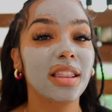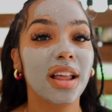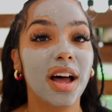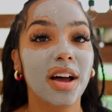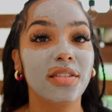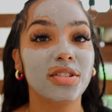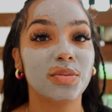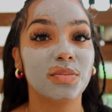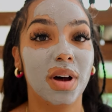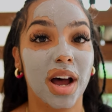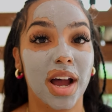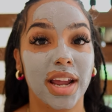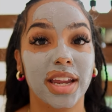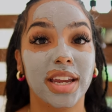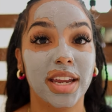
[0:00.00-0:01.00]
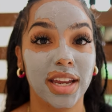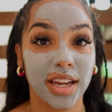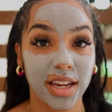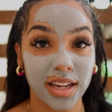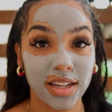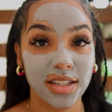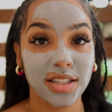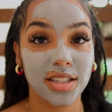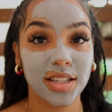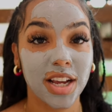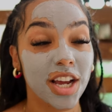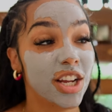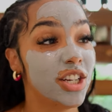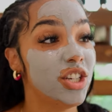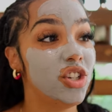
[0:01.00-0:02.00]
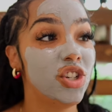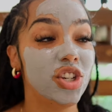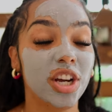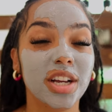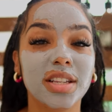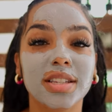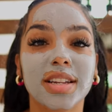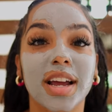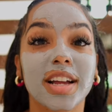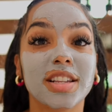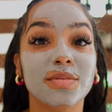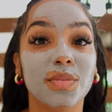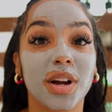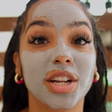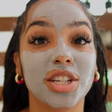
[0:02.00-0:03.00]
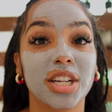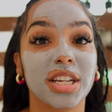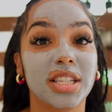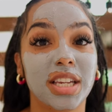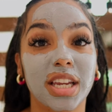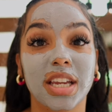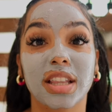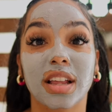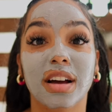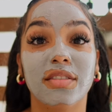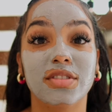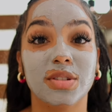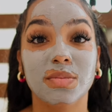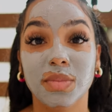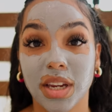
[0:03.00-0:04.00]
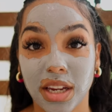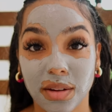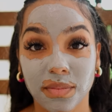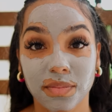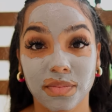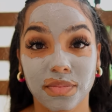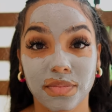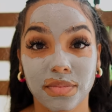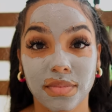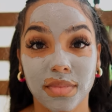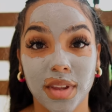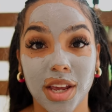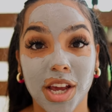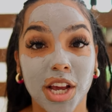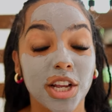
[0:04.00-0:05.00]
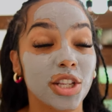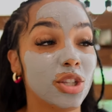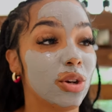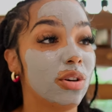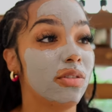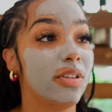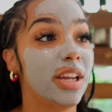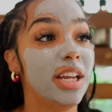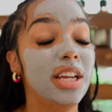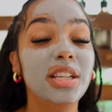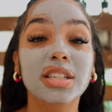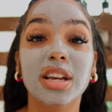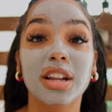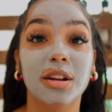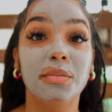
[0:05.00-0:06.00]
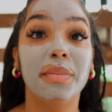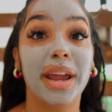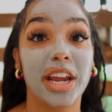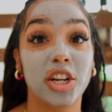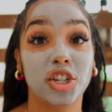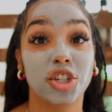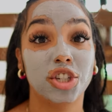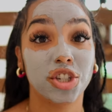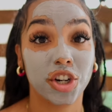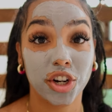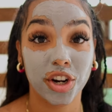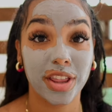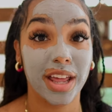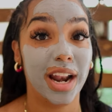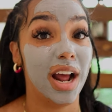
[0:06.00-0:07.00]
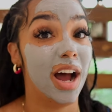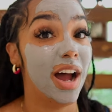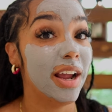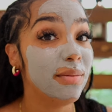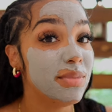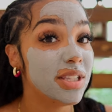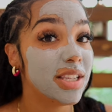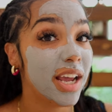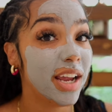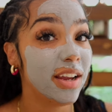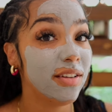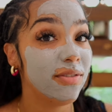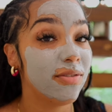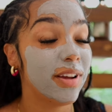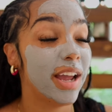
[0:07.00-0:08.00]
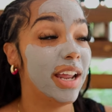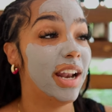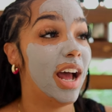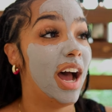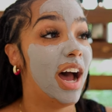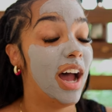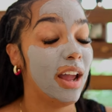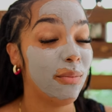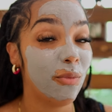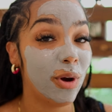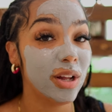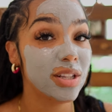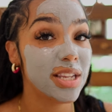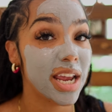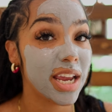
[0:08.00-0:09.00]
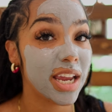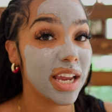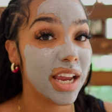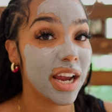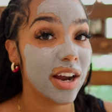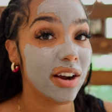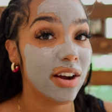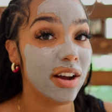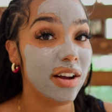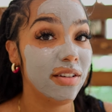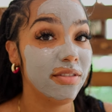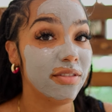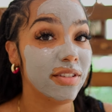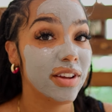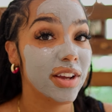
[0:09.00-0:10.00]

loves my kids just as much as He loves me. So if He's going to make sure that I'm safe and I'm well taken care of